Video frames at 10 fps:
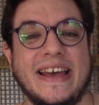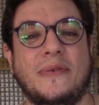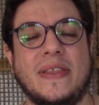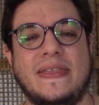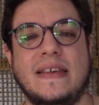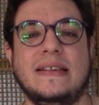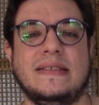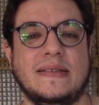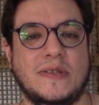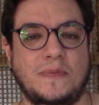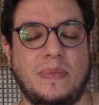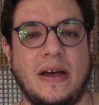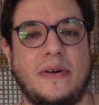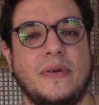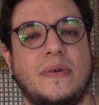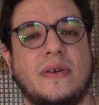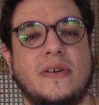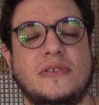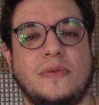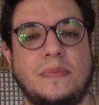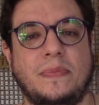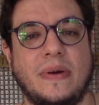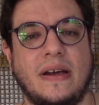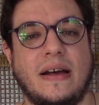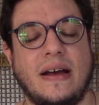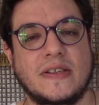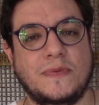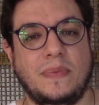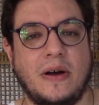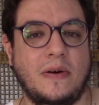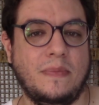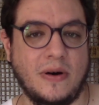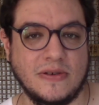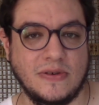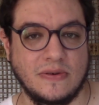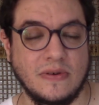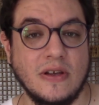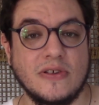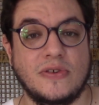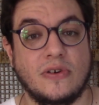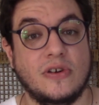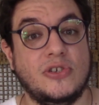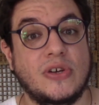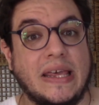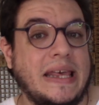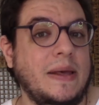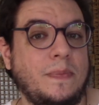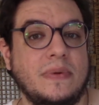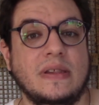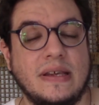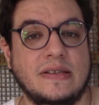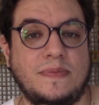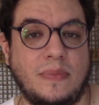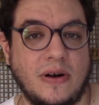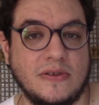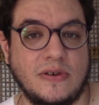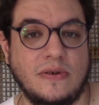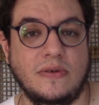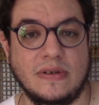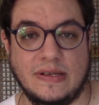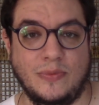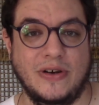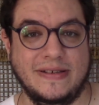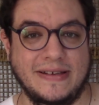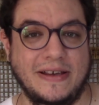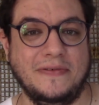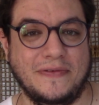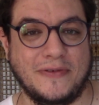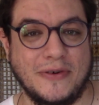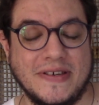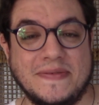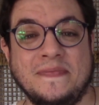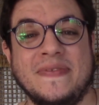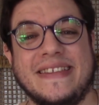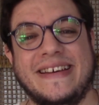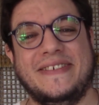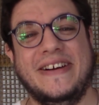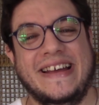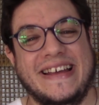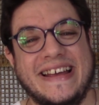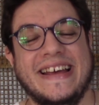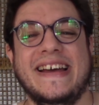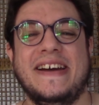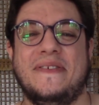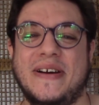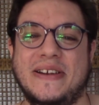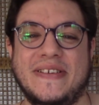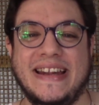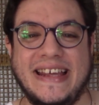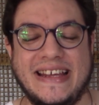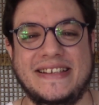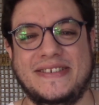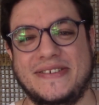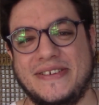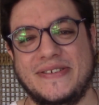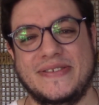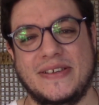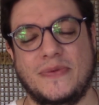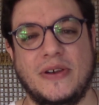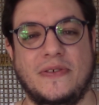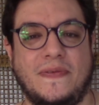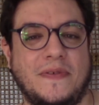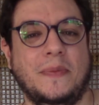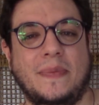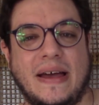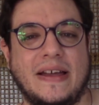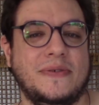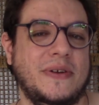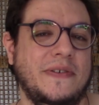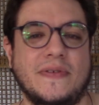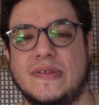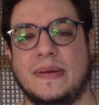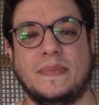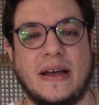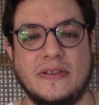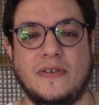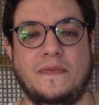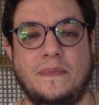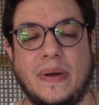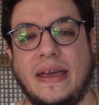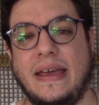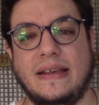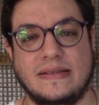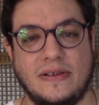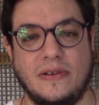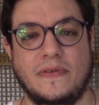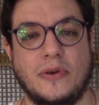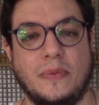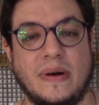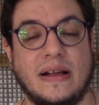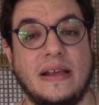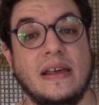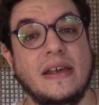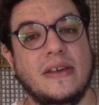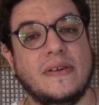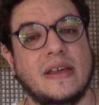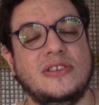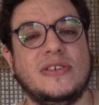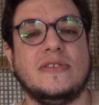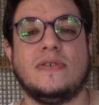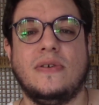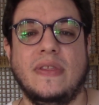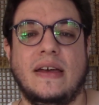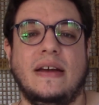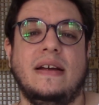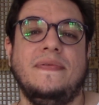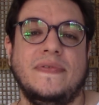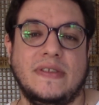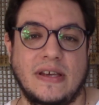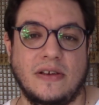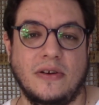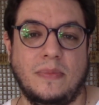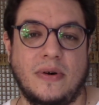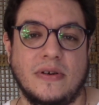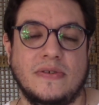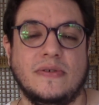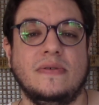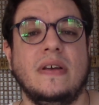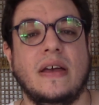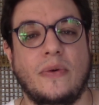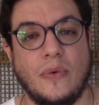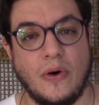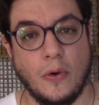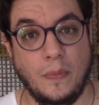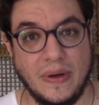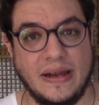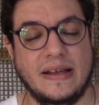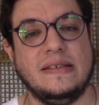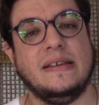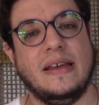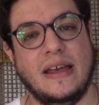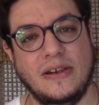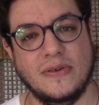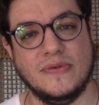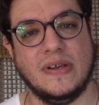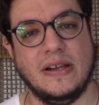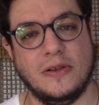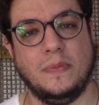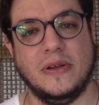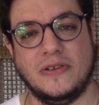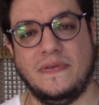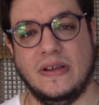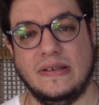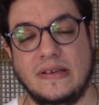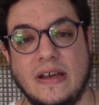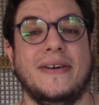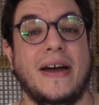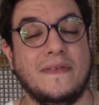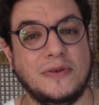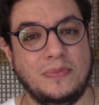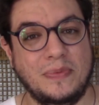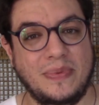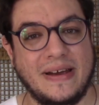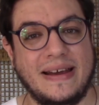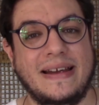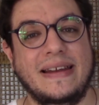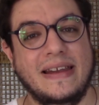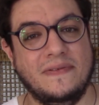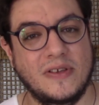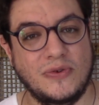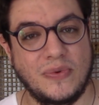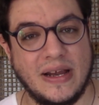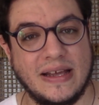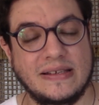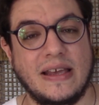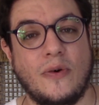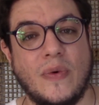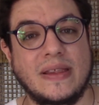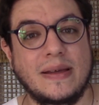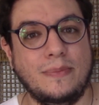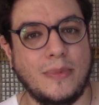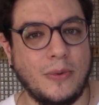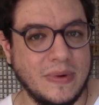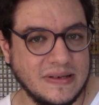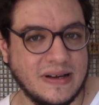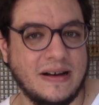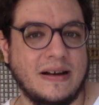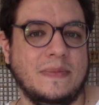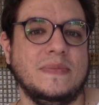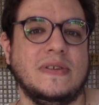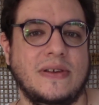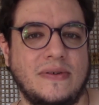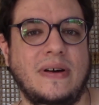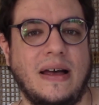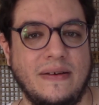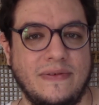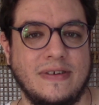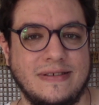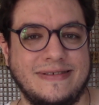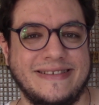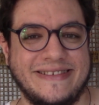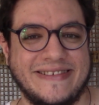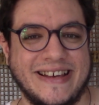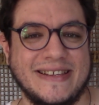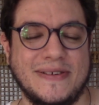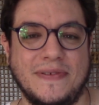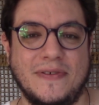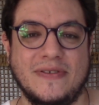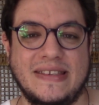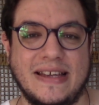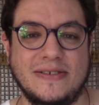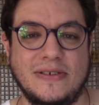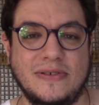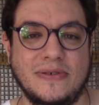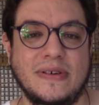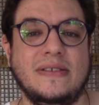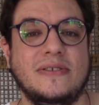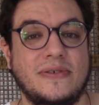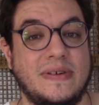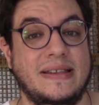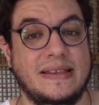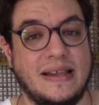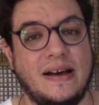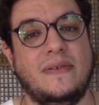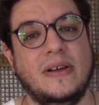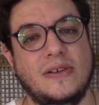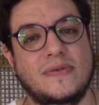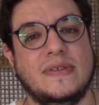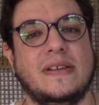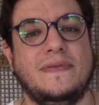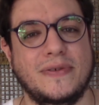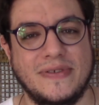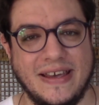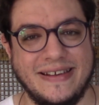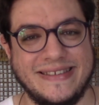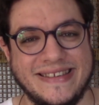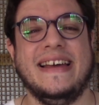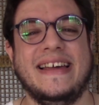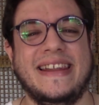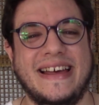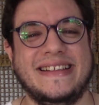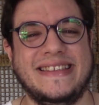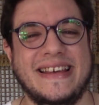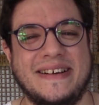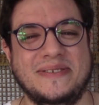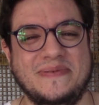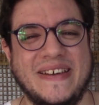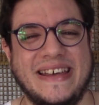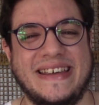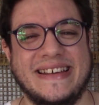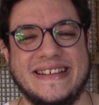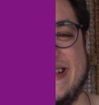With this spell, you are going to prepare a spell bottle. So you're going to keep this bottle somewhere safe, of course. And when you need to use it, when you feel bad, when you feel some kinds of pains all over your body, you can just go there, take your bottle, open it, and use a little bit of it. You have to prepare, leave it ready, and when the moment comes, you'll have it. Okay, so if you intend to do it now and use in a few days. Let's see how to make it.